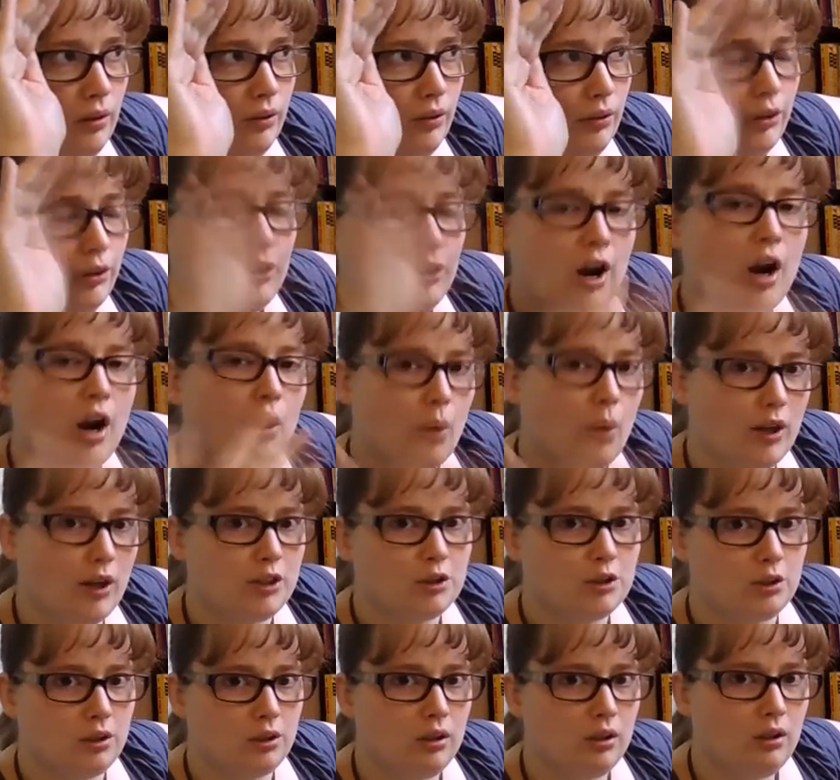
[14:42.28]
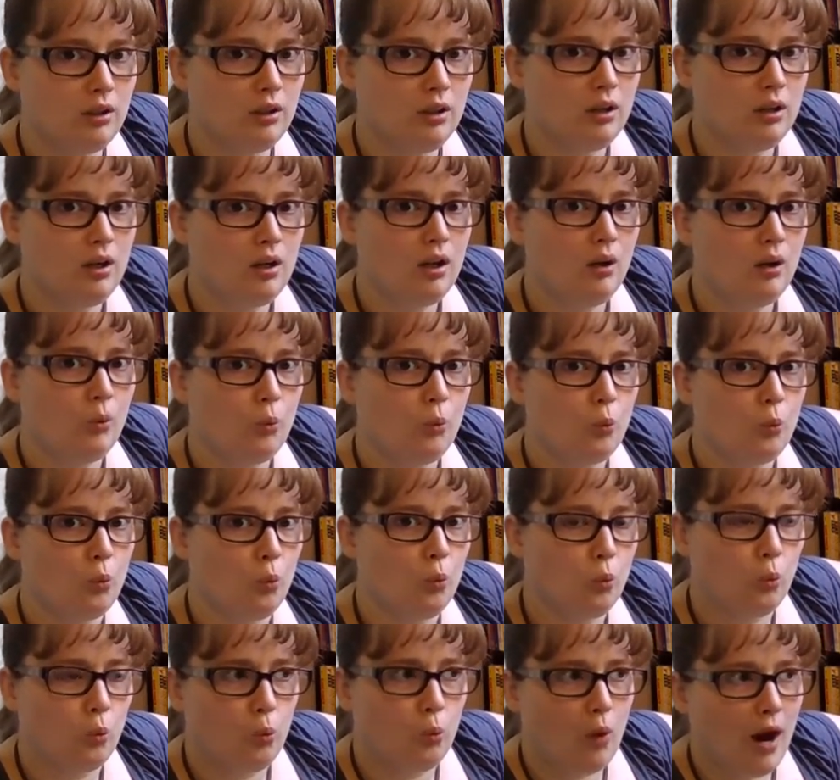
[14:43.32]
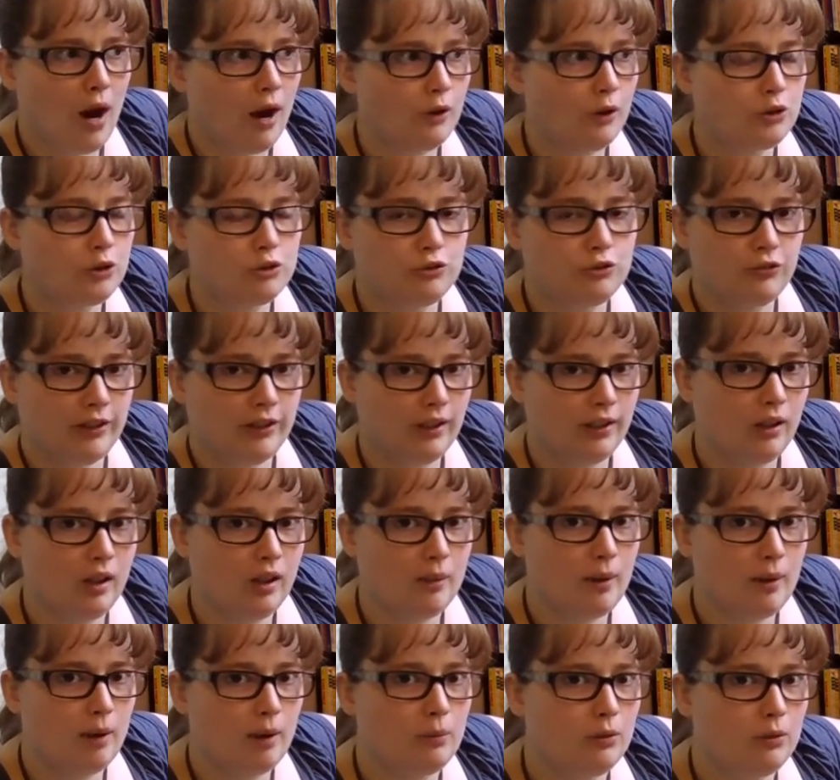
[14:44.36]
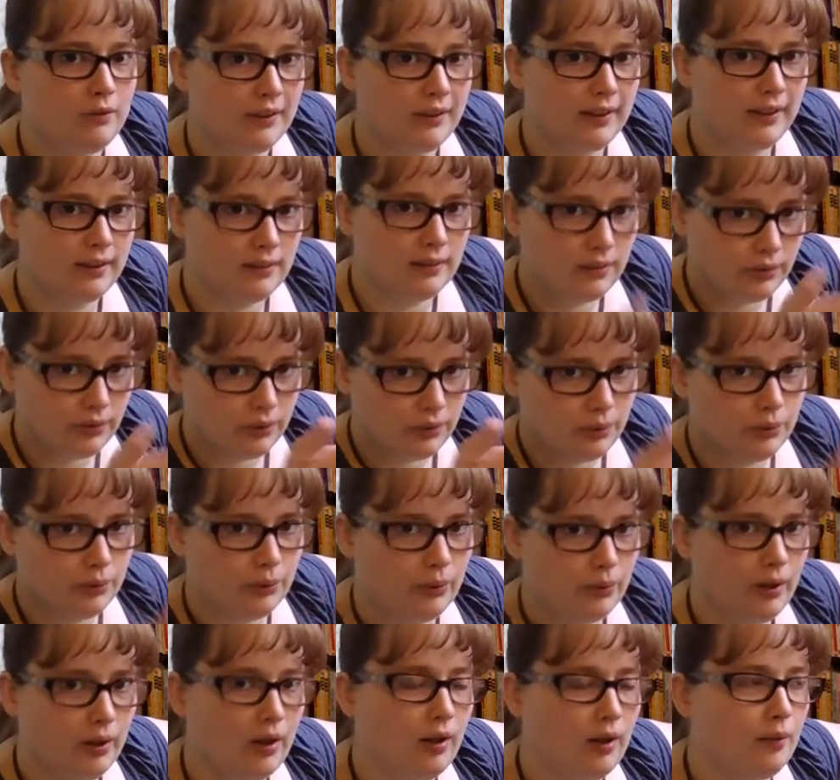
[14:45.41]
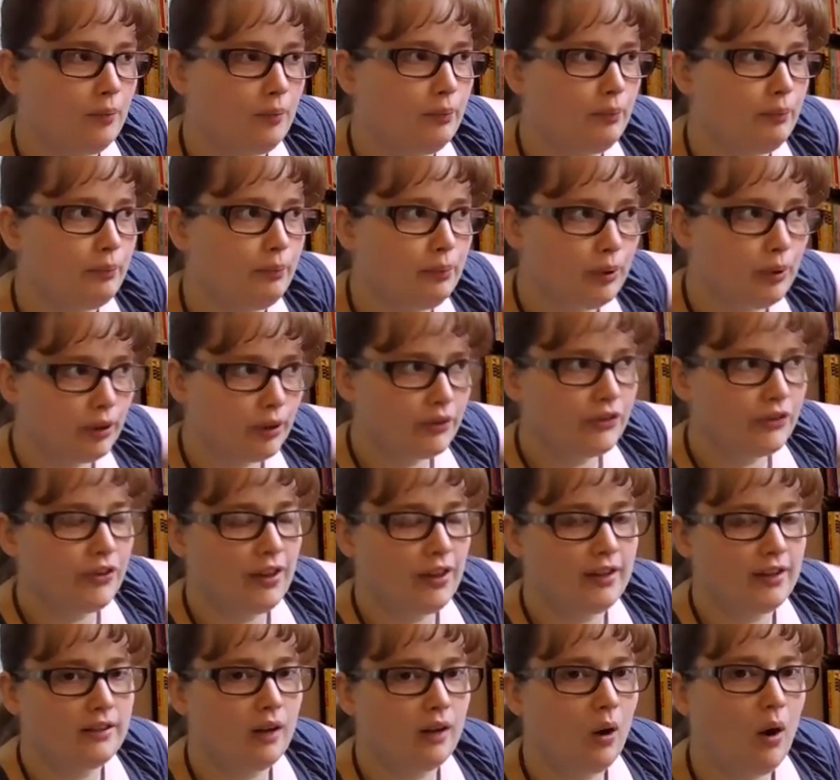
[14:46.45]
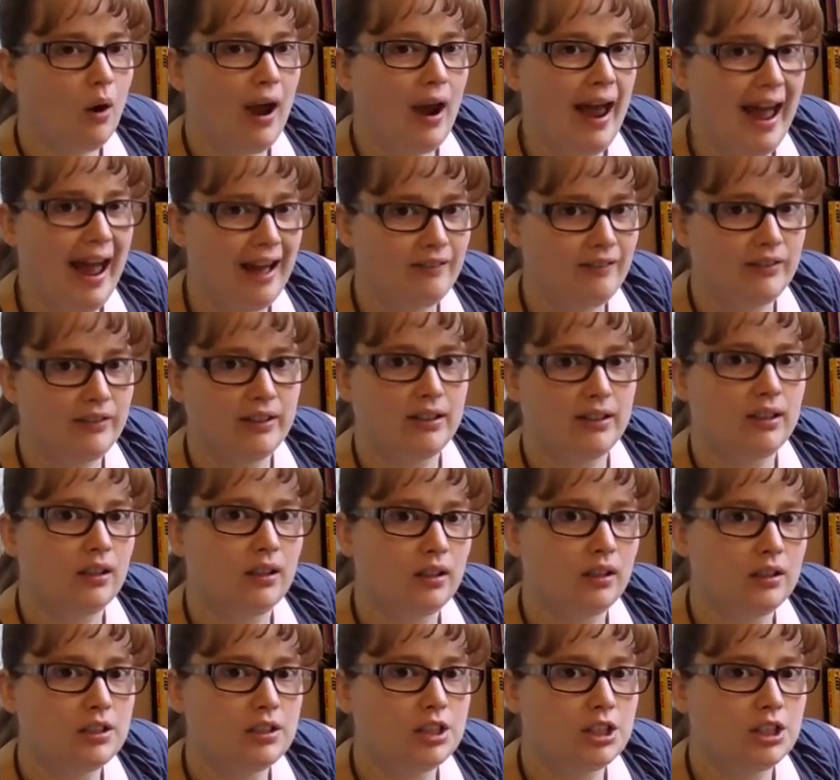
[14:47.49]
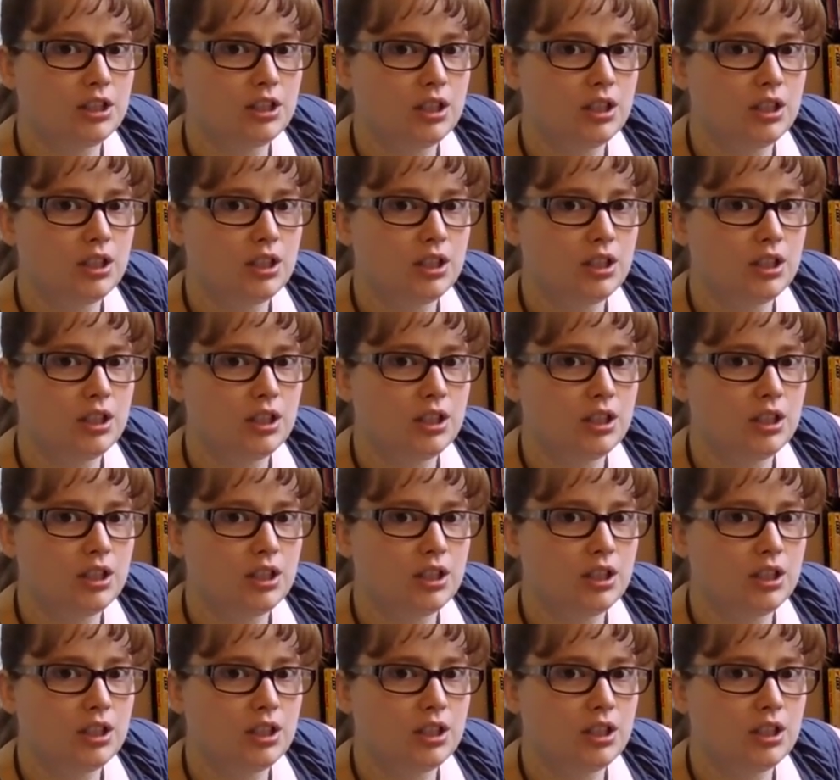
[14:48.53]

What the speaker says: you're not quite sure how you feel about moving into books that don't have any English,